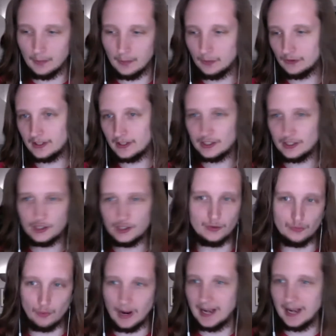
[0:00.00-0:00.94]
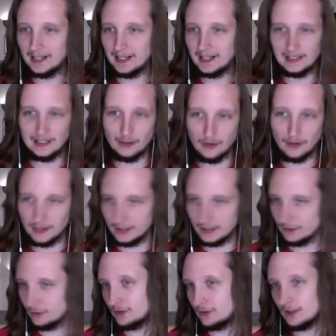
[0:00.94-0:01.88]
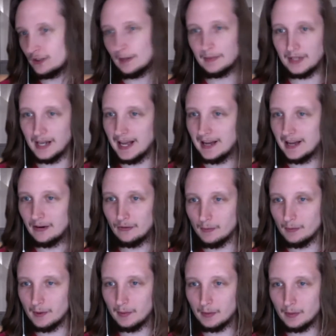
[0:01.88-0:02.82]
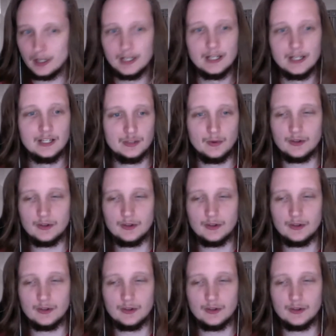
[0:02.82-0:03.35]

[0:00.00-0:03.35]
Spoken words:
was like she was writing lyrics or something. I don't remember. She